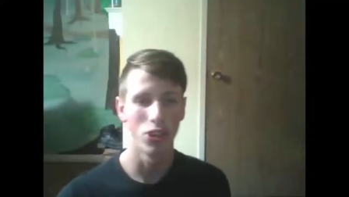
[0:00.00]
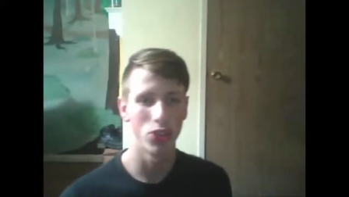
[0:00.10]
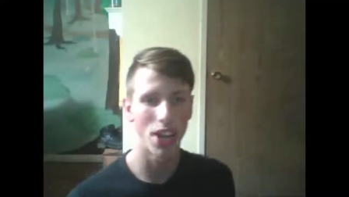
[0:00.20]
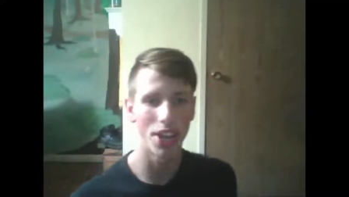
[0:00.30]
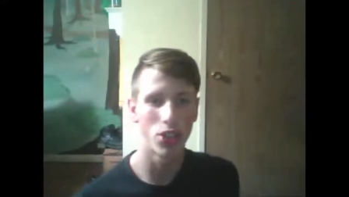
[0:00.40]

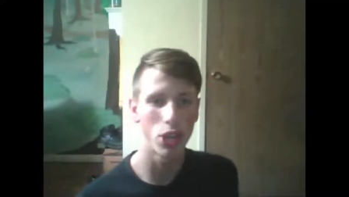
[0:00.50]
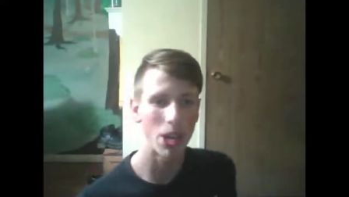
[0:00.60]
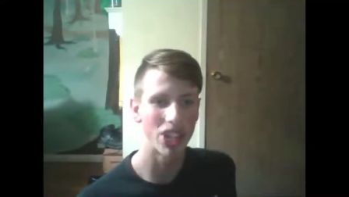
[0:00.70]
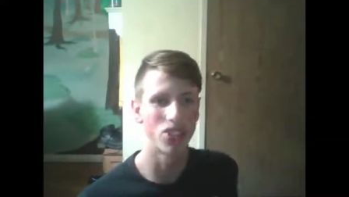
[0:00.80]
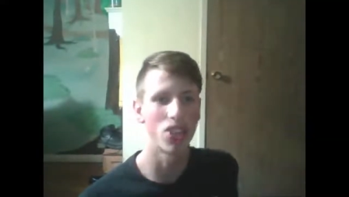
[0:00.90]
So like during
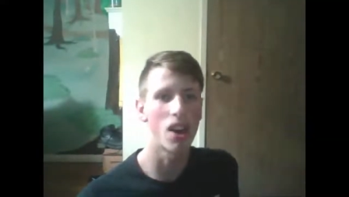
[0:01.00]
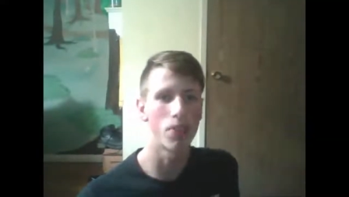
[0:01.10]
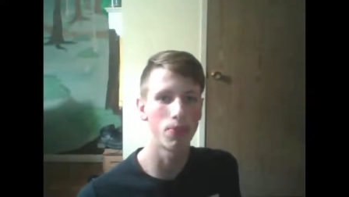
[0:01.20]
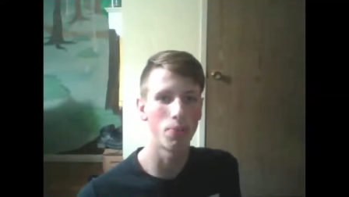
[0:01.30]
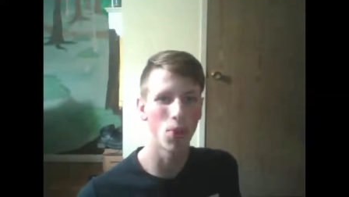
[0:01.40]
my
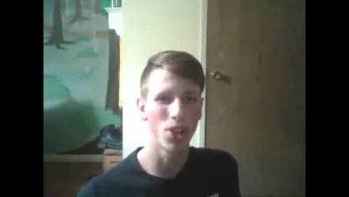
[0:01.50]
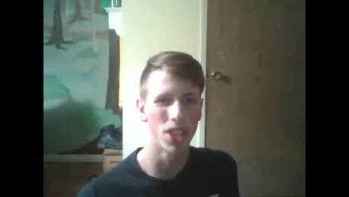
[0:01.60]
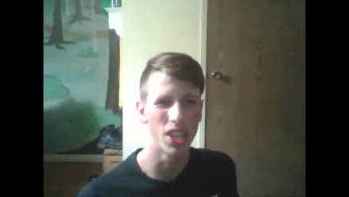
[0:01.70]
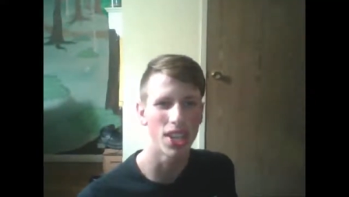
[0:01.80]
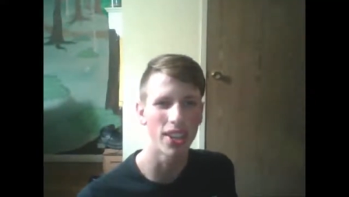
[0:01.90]
sophomore
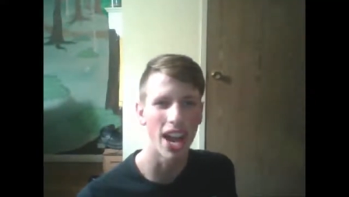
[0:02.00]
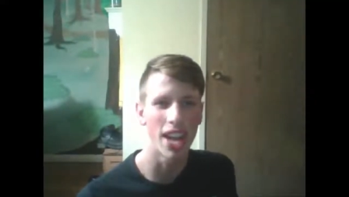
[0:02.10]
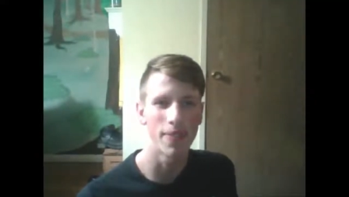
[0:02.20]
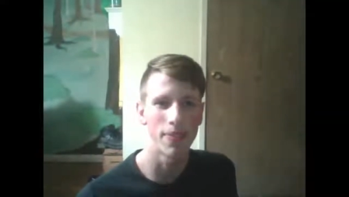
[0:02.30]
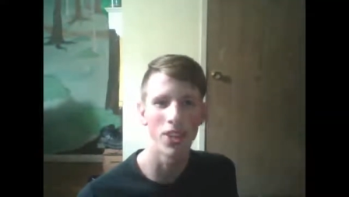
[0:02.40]
year,
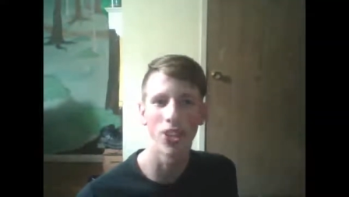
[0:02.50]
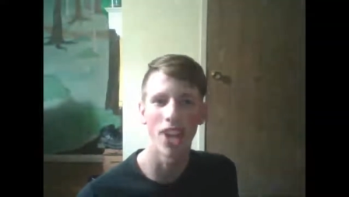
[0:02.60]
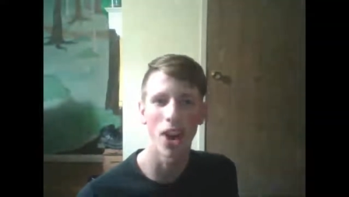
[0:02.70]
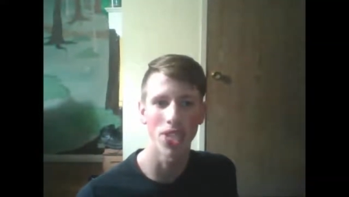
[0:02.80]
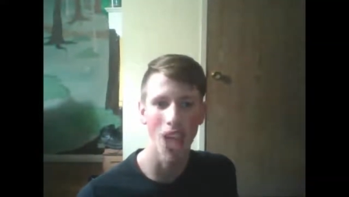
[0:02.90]
I figured
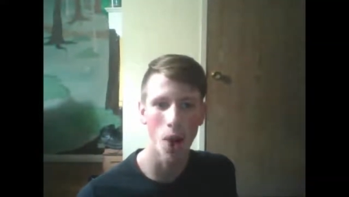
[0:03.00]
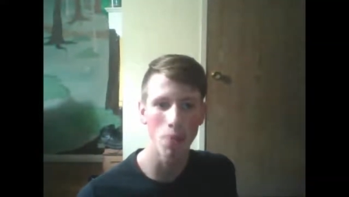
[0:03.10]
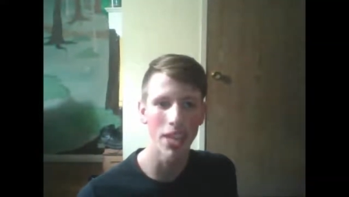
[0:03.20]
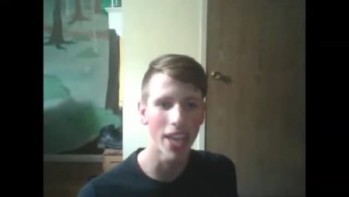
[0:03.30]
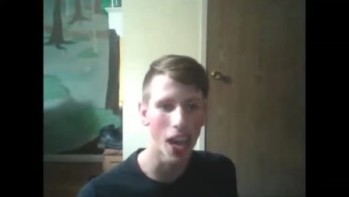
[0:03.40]
out how to
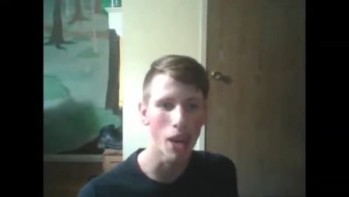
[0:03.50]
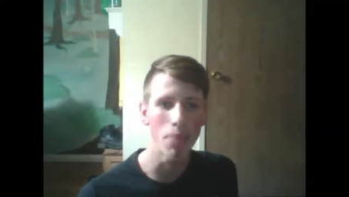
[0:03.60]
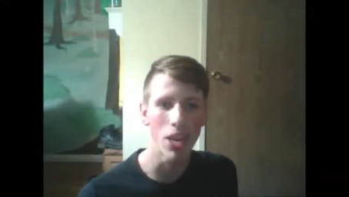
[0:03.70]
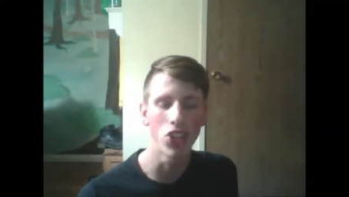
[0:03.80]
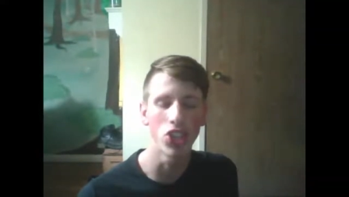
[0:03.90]
make
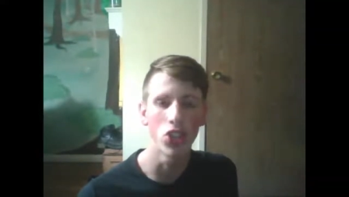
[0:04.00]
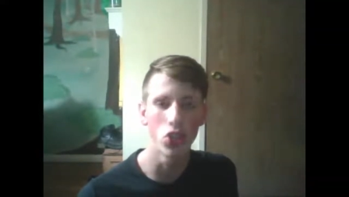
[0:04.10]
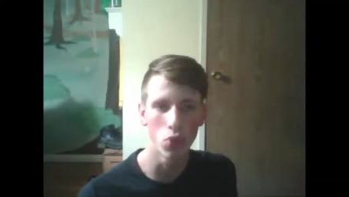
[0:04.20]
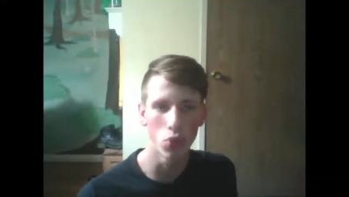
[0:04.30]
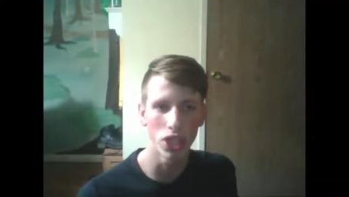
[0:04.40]

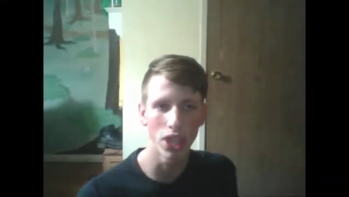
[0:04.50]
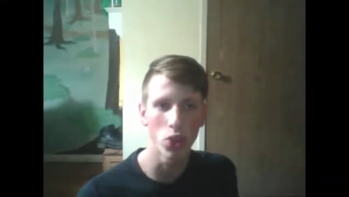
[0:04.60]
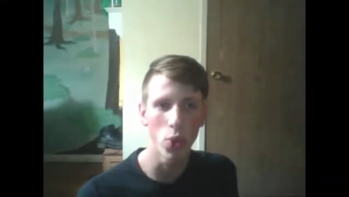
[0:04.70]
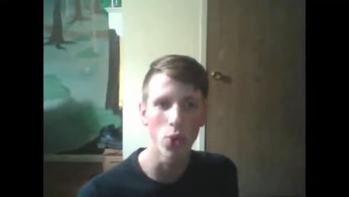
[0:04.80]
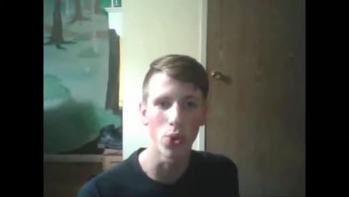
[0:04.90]
animations using
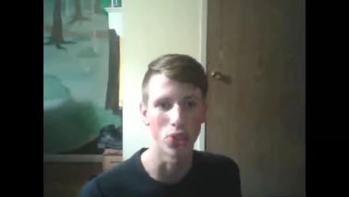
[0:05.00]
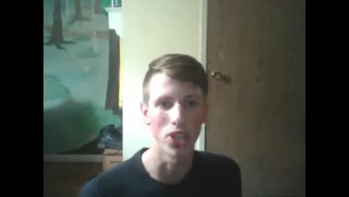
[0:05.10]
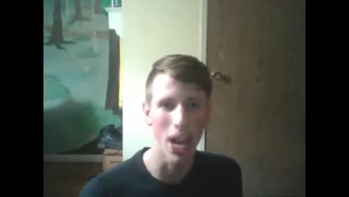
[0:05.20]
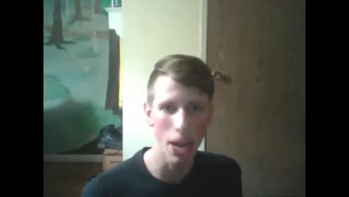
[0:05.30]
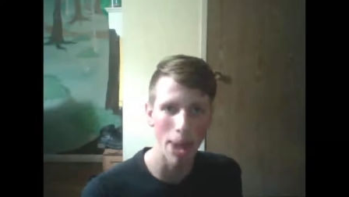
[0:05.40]
Google
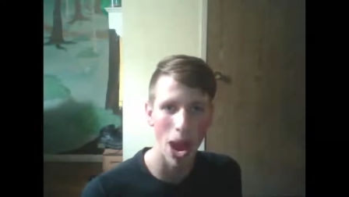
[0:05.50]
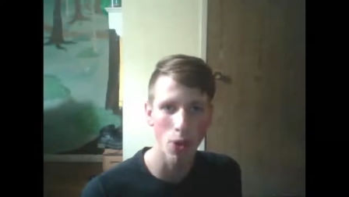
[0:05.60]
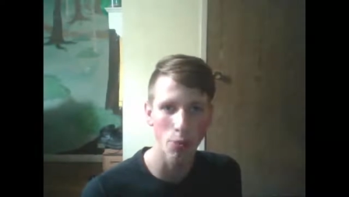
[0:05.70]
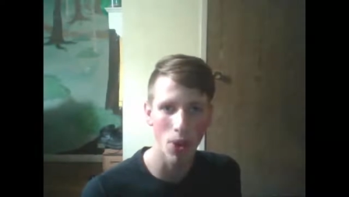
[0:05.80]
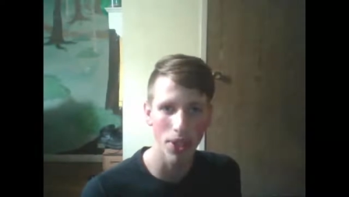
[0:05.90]
Slide
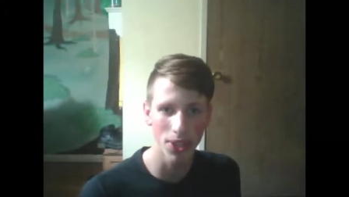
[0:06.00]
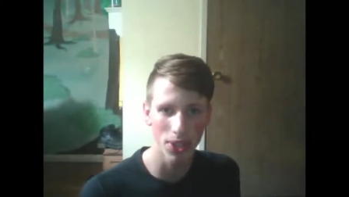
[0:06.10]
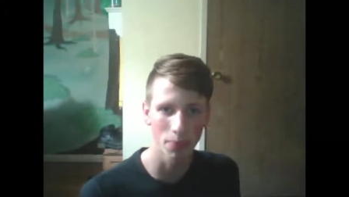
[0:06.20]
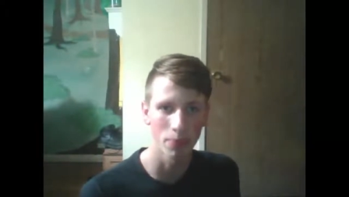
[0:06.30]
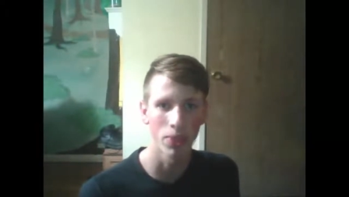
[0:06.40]

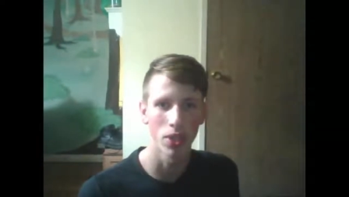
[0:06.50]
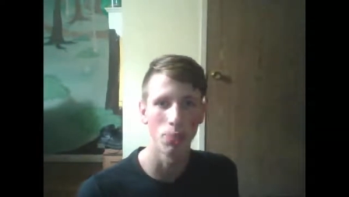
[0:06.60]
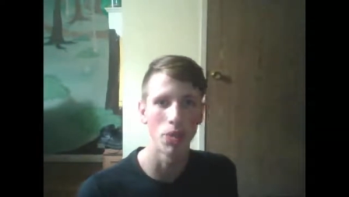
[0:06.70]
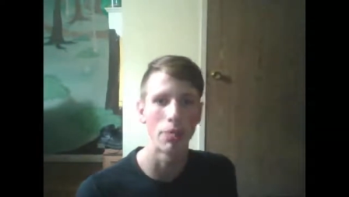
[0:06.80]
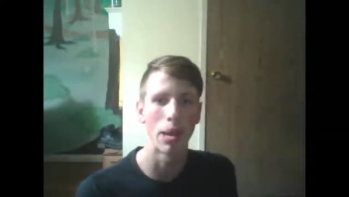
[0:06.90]
PowerPoints.
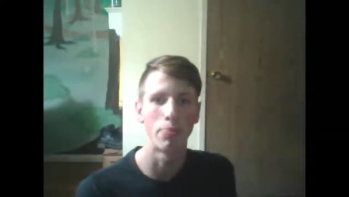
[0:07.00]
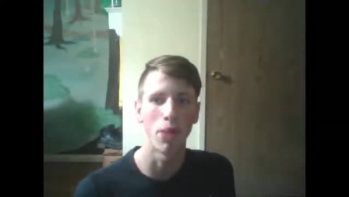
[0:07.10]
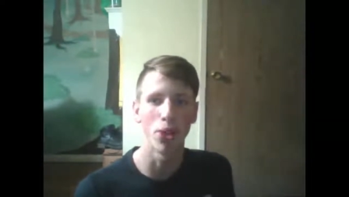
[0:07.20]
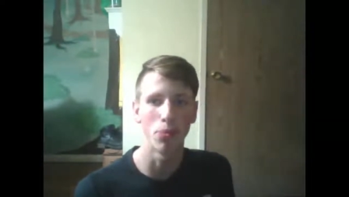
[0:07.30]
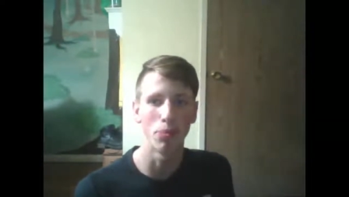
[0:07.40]
Me and my
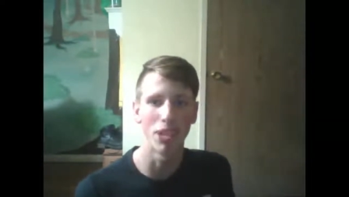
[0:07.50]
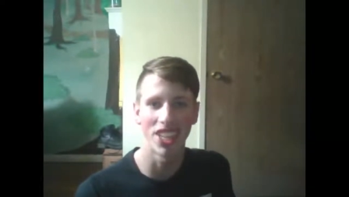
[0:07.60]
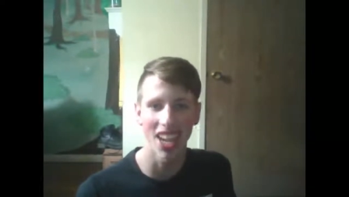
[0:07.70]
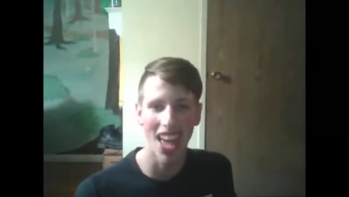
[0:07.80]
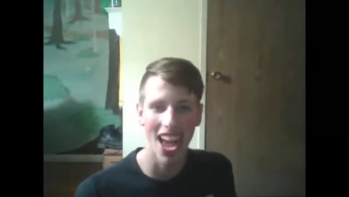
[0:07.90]
brother
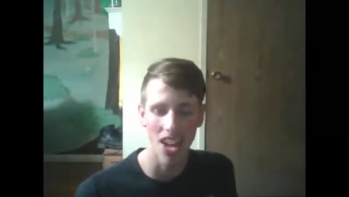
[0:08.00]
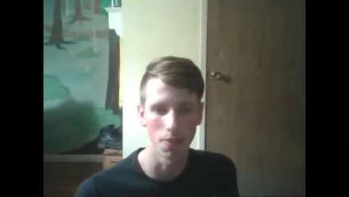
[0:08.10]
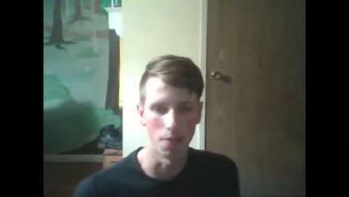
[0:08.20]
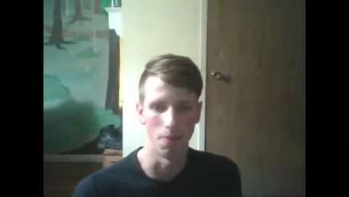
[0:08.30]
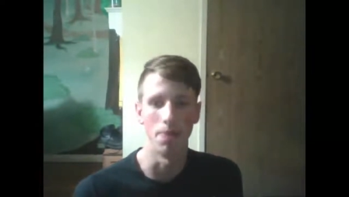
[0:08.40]
made like
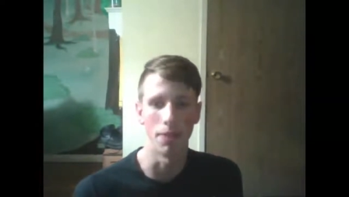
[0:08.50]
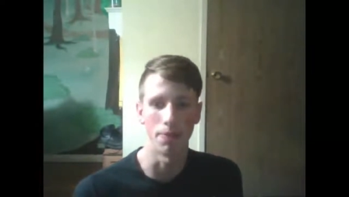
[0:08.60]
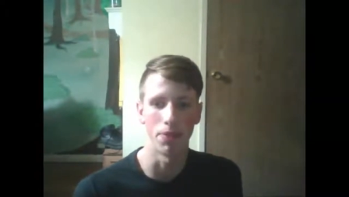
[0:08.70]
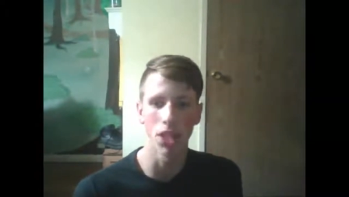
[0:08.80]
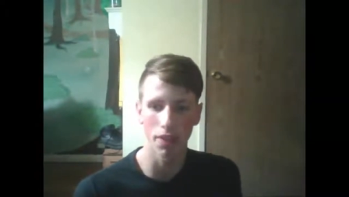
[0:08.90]

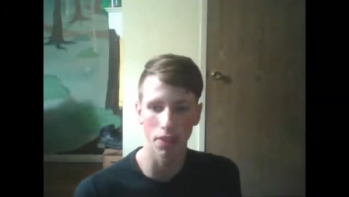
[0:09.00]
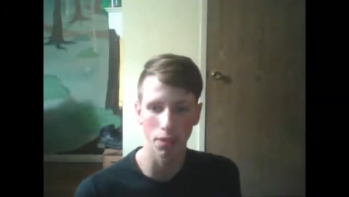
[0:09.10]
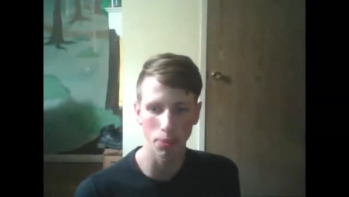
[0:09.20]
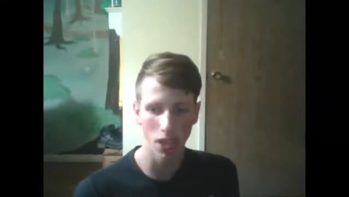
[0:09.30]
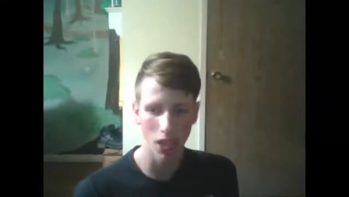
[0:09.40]
50 of
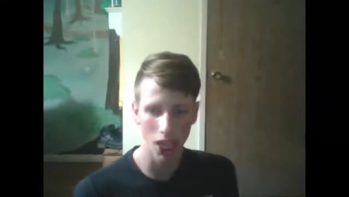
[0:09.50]
them